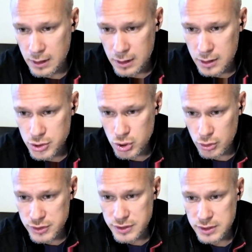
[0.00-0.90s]

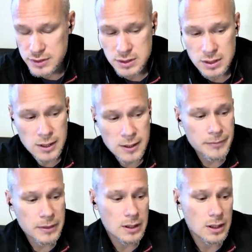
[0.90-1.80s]
choices,
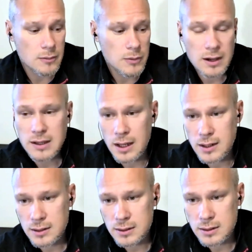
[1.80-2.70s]
we are
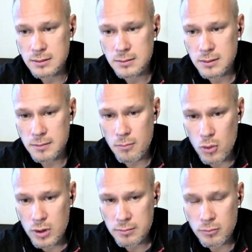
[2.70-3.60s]
getting
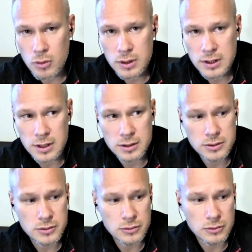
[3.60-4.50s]
more and more
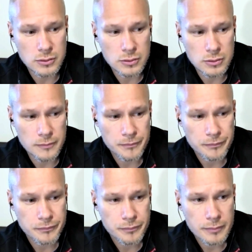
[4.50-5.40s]
into
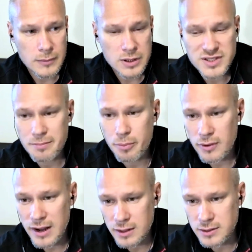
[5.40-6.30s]

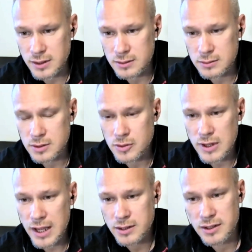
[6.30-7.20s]
separating
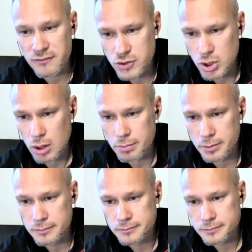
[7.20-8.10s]
creative job
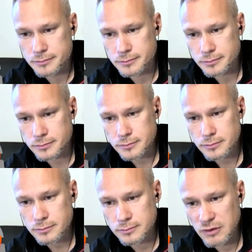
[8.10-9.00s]

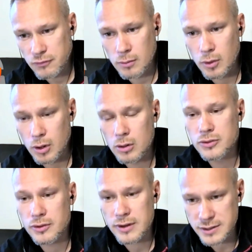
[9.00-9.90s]
from all
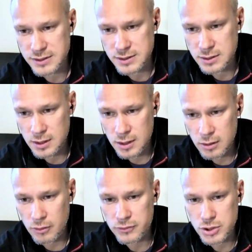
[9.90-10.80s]
the rest
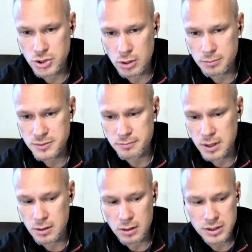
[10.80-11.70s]
of the jobs,
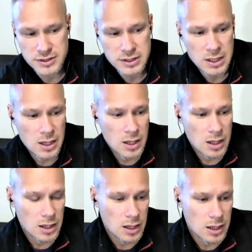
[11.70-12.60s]
because
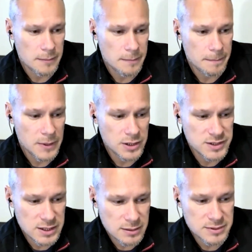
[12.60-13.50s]
it
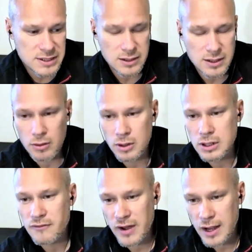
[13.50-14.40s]
seems that the
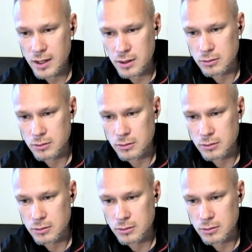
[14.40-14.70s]
only value